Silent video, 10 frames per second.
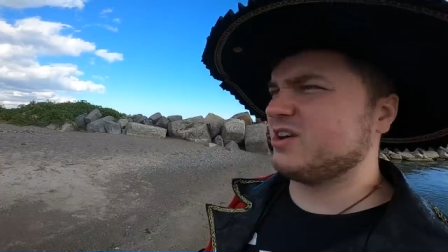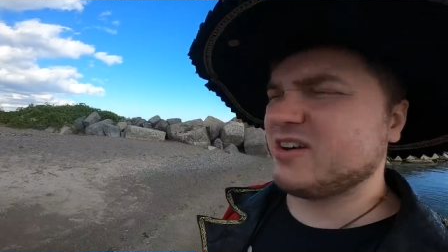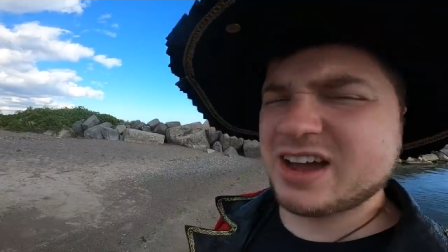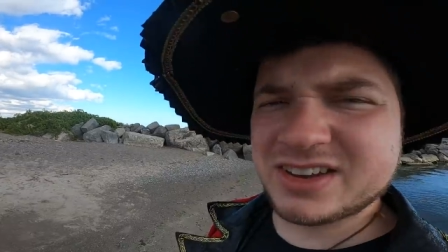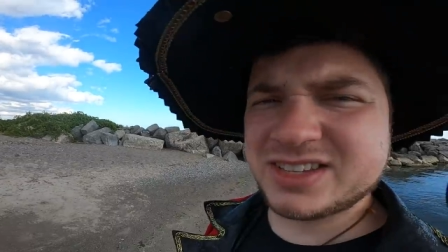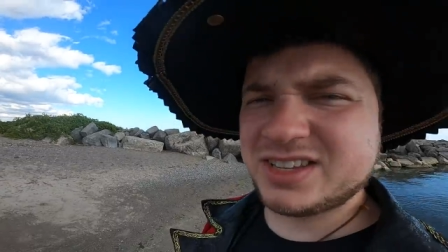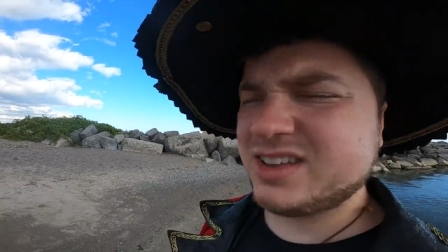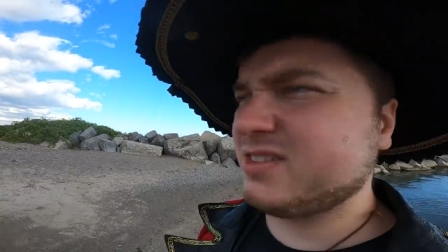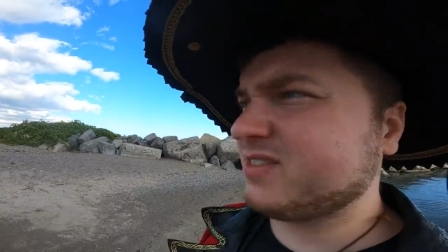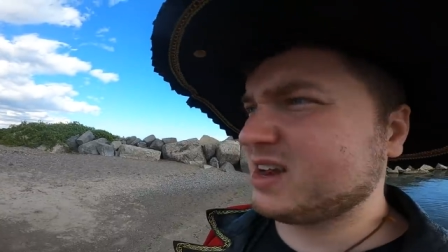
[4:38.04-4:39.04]
walk around until
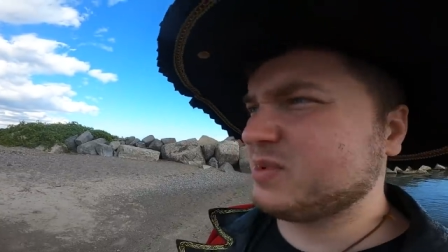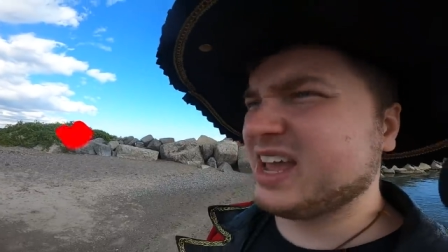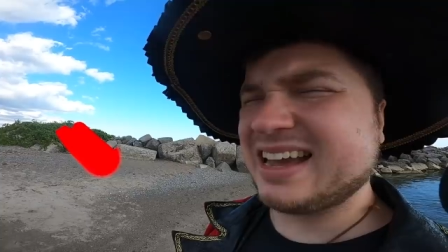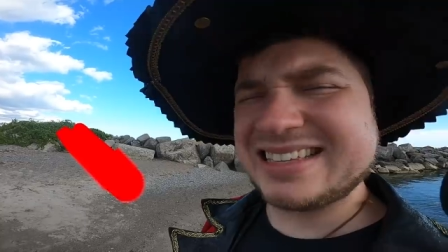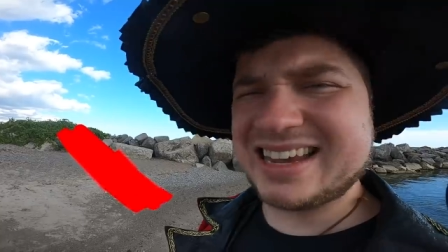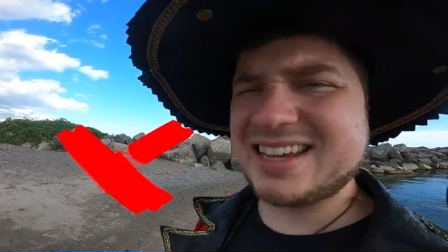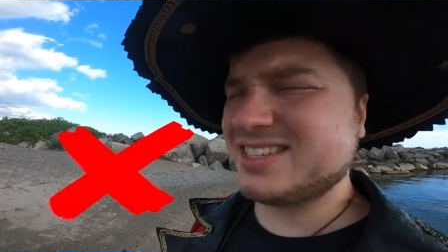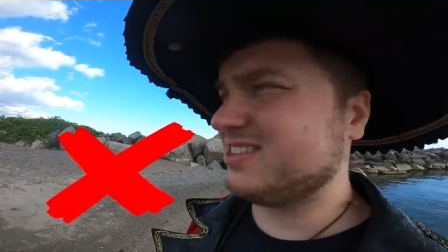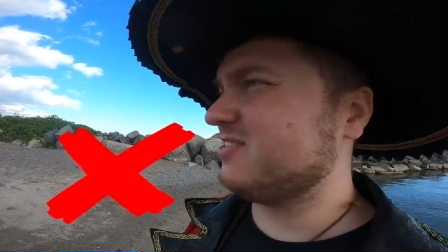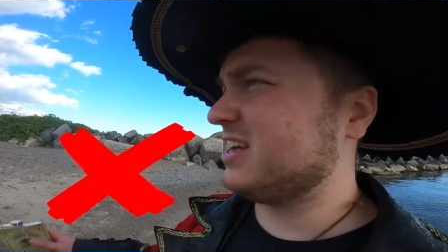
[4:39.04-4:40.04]
you find a big axe, I
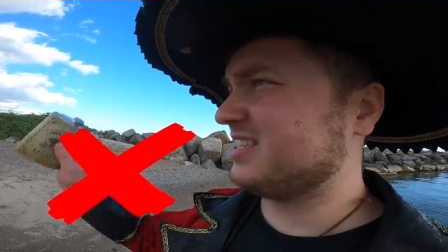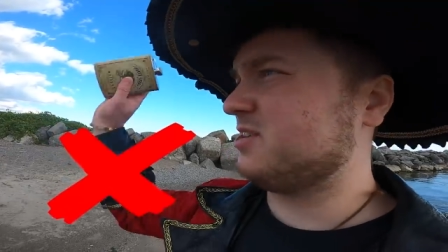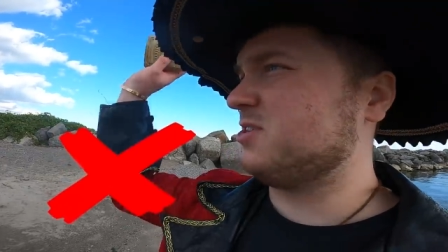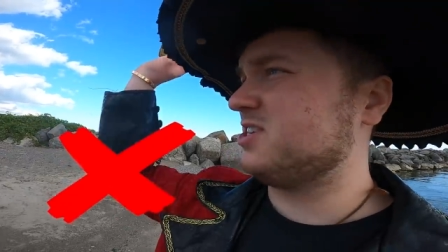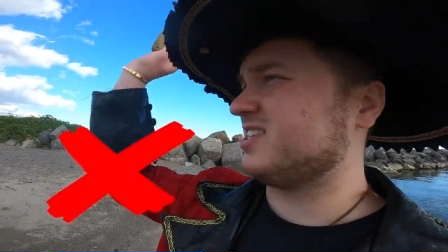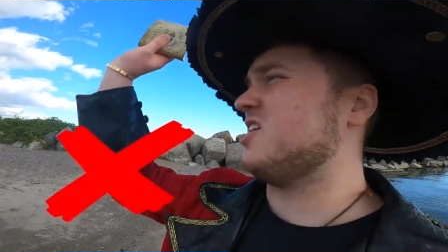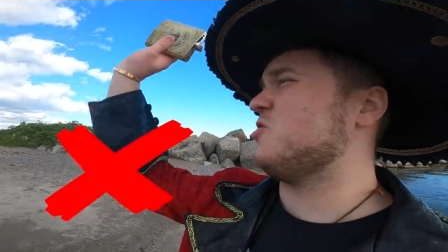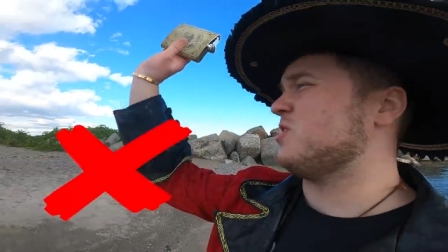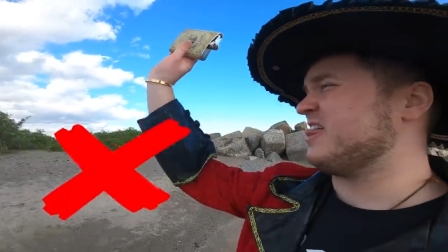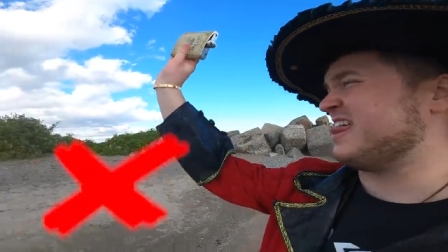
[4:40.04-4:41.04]
guess. So I say we just go